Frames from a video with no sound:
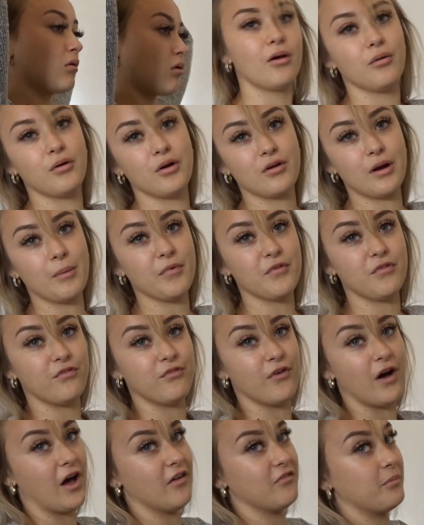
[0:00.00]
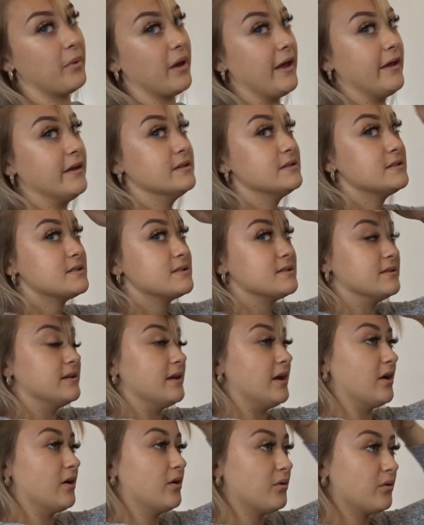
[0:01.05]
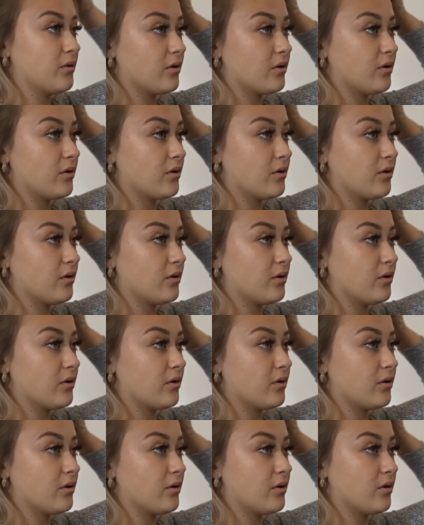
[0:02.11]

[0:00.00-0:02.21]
I'm gonna grab the 5-piece now.